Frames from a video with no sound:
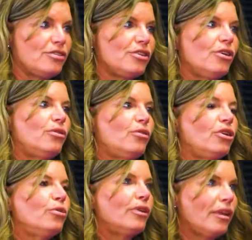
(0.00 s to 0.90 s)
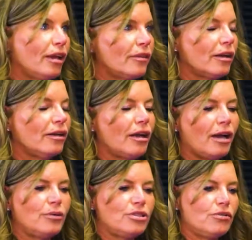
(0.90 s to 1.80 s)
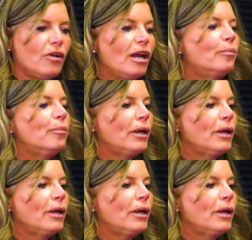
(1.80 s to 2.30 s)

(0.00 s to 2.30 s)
So you would think that I would do fine,